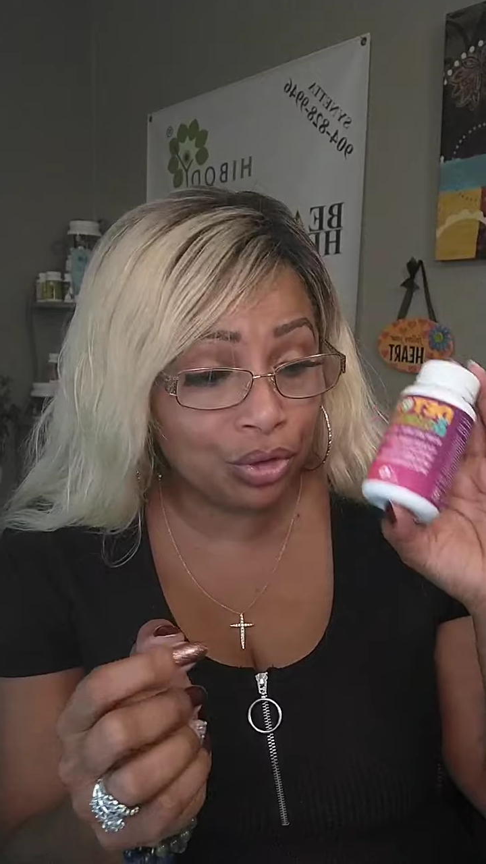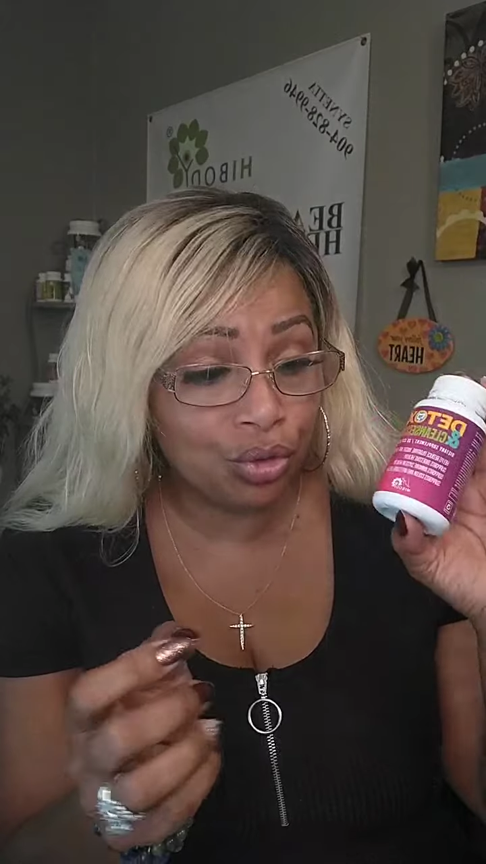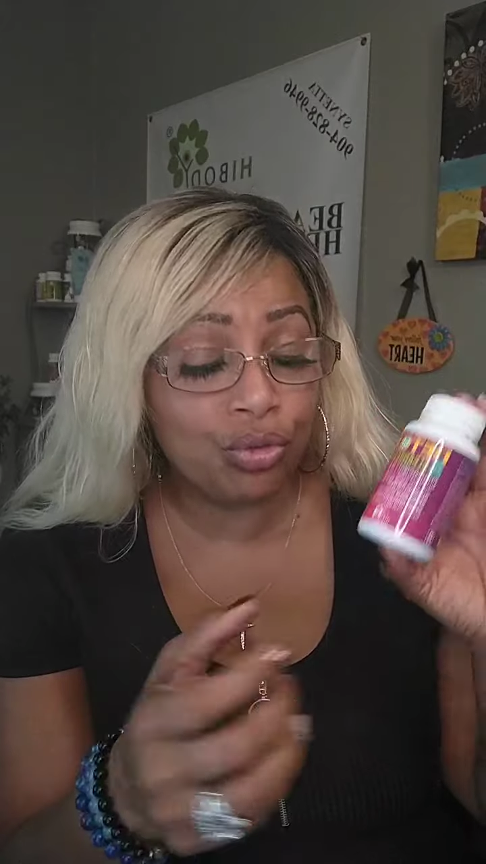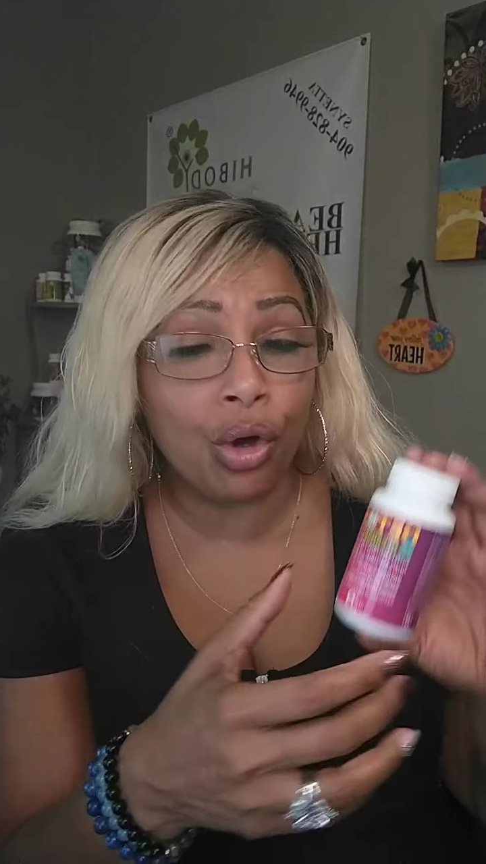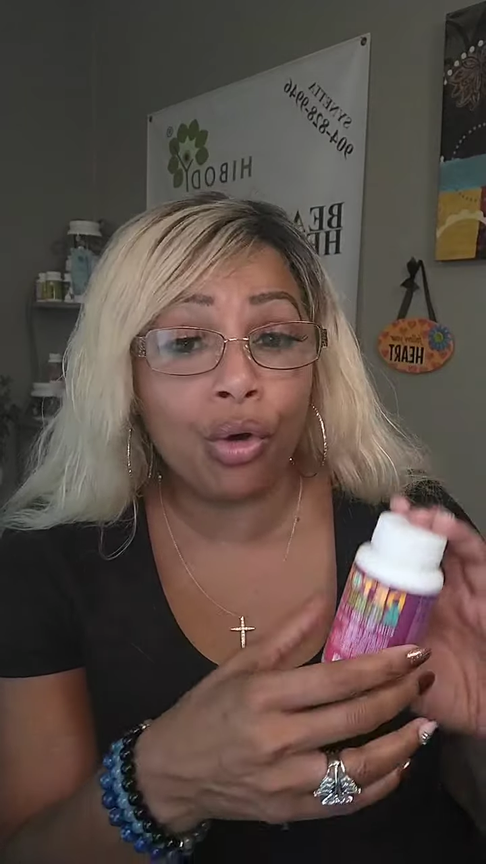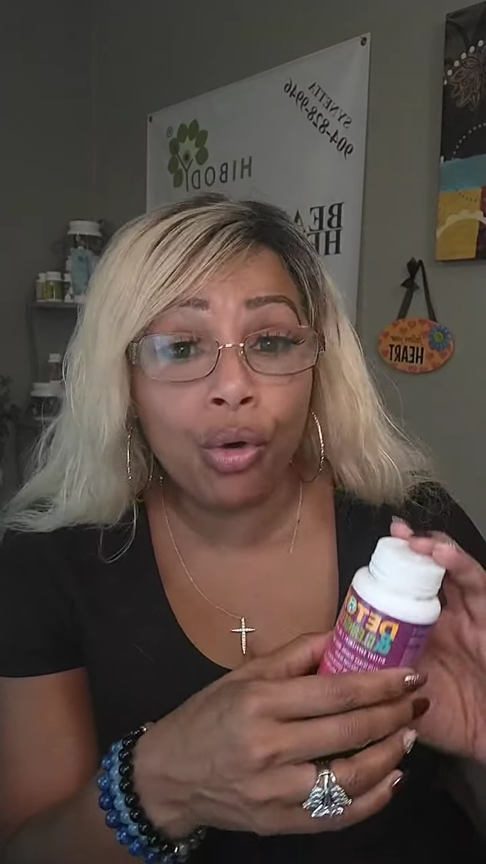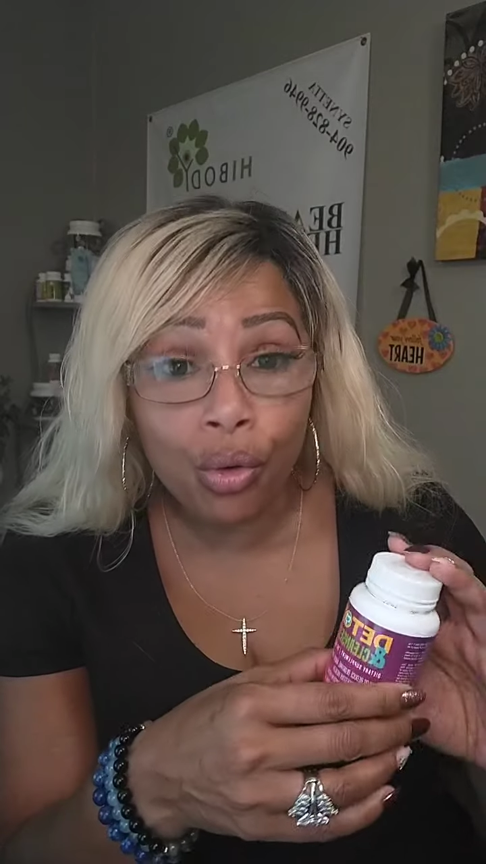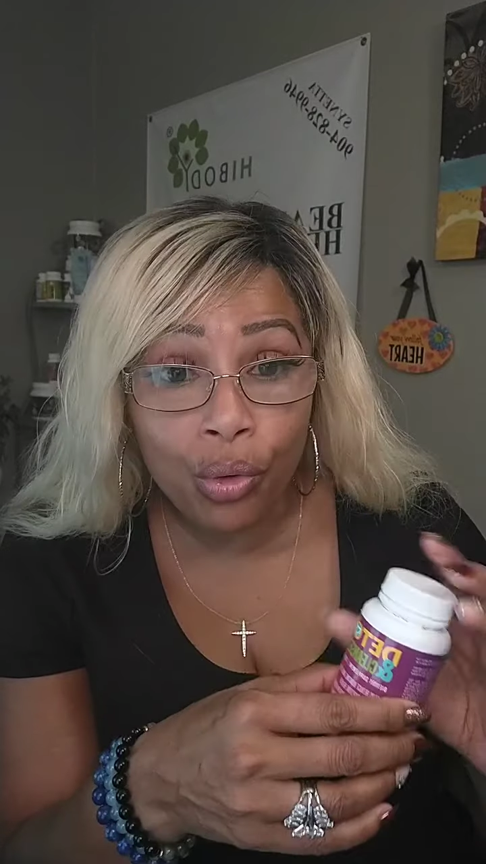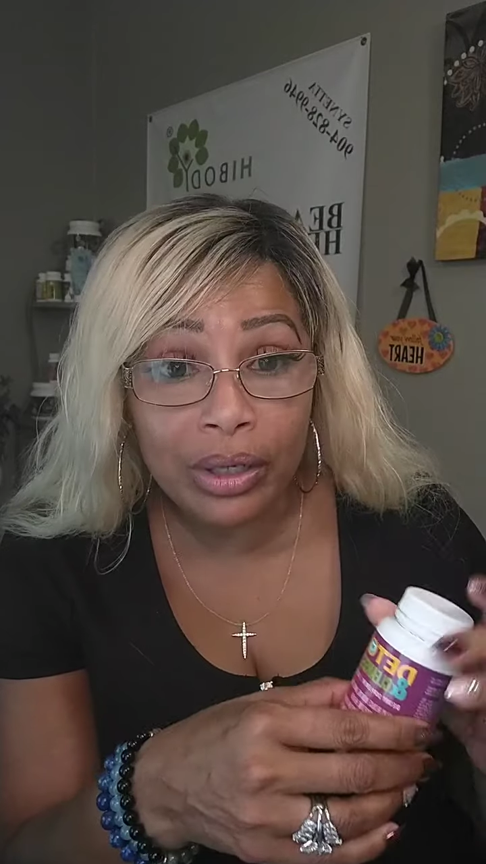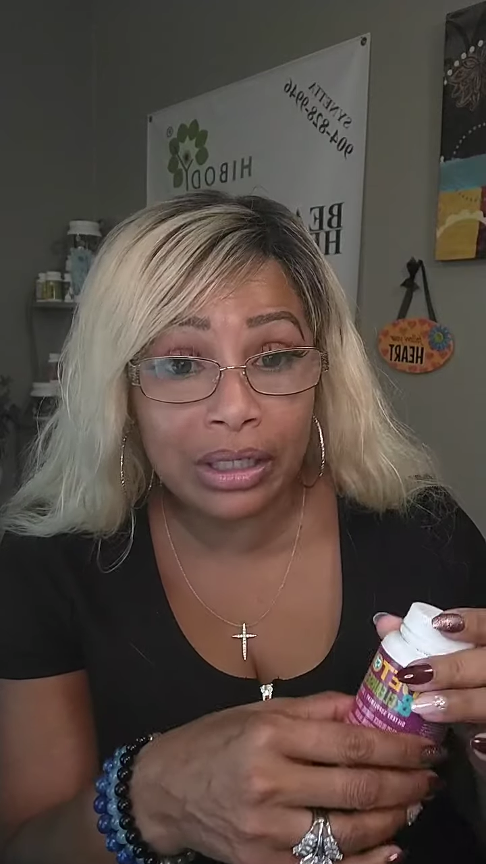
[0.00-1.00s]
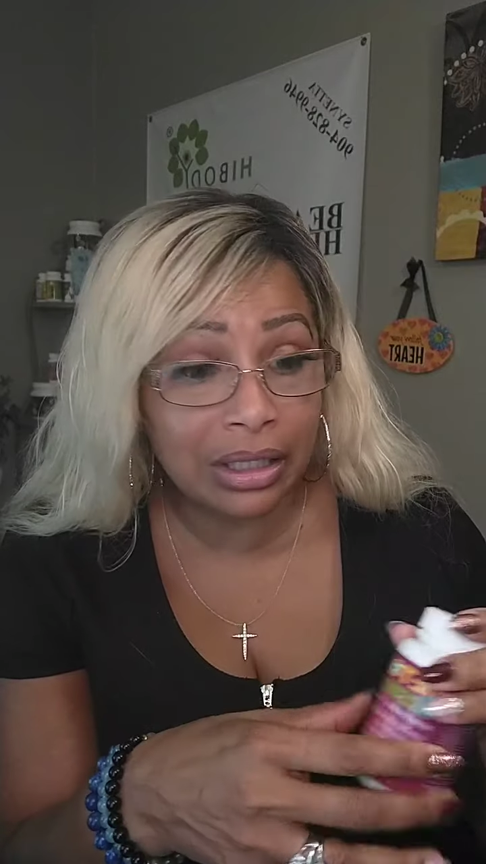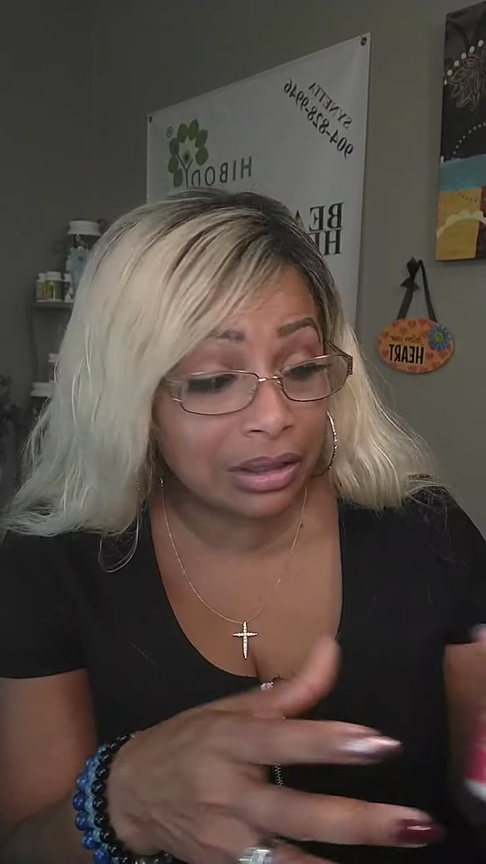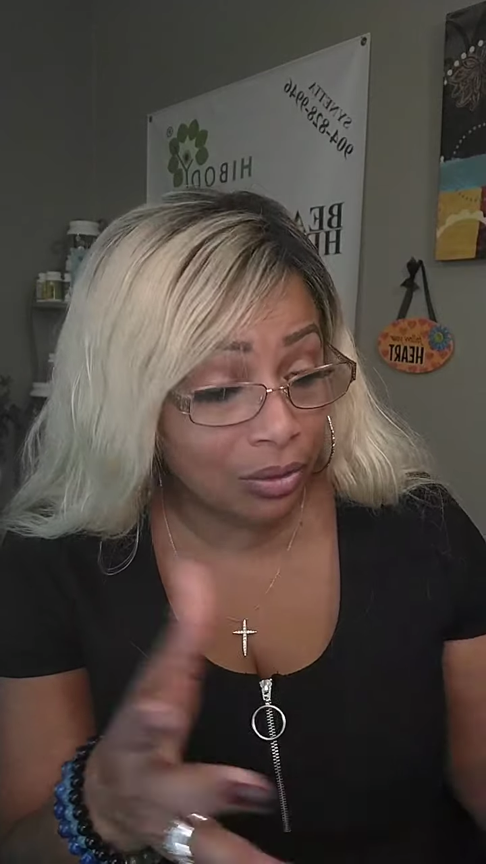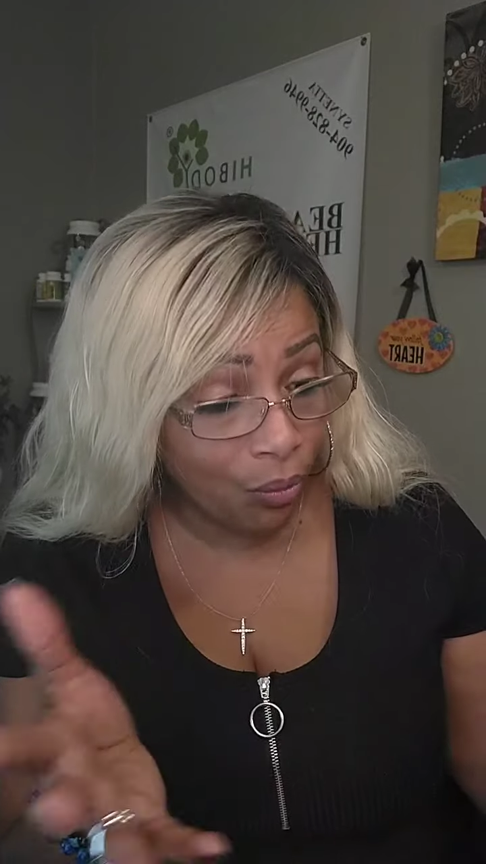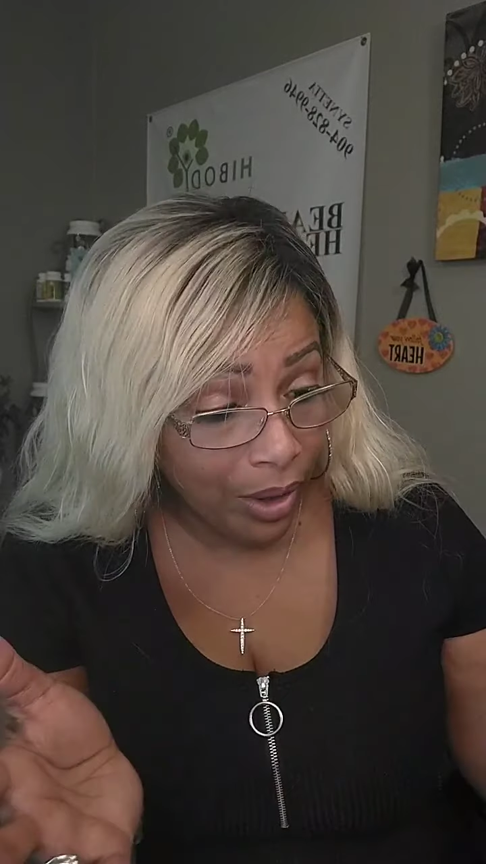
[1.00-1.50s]
you know who it is
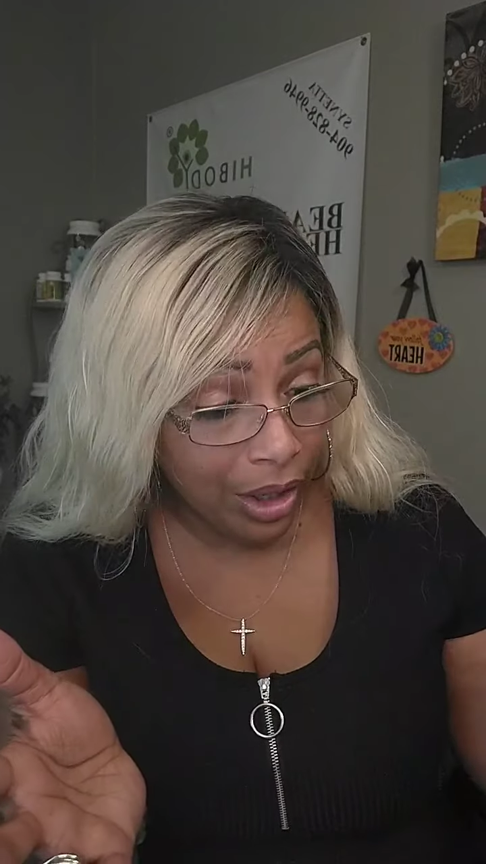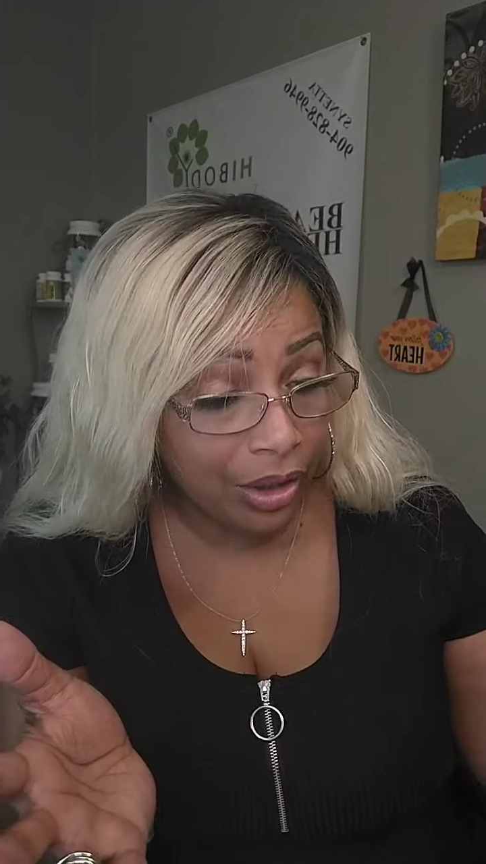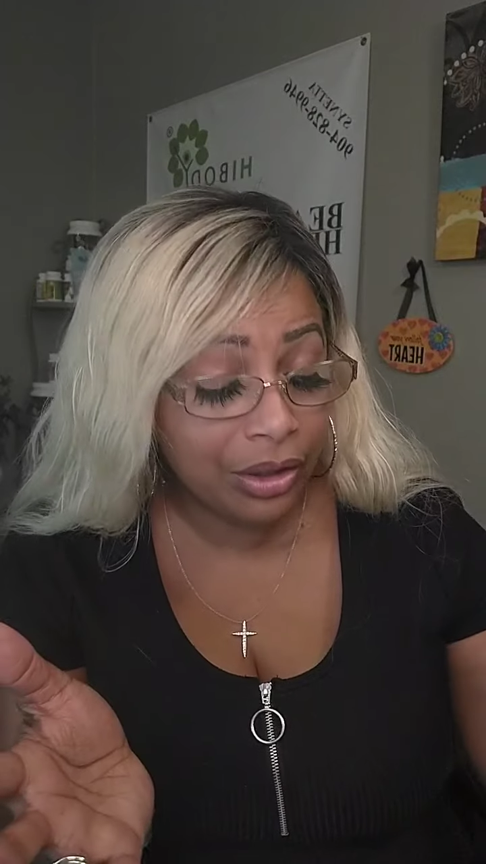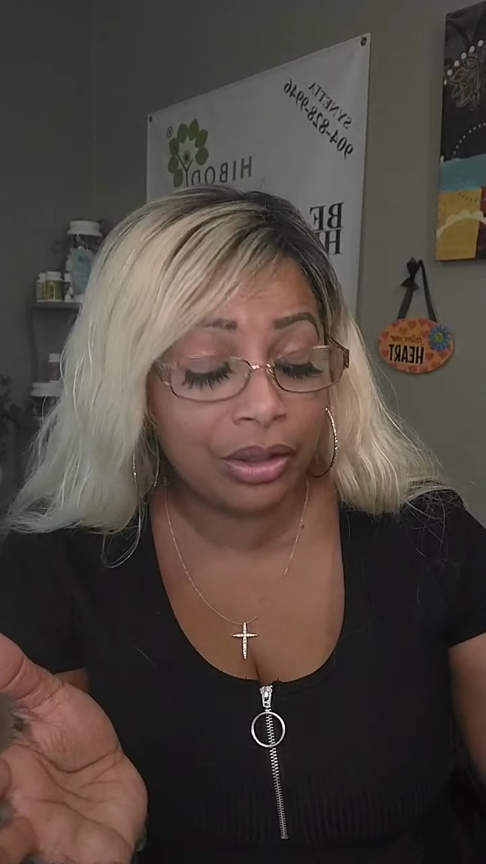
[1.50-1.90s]
and where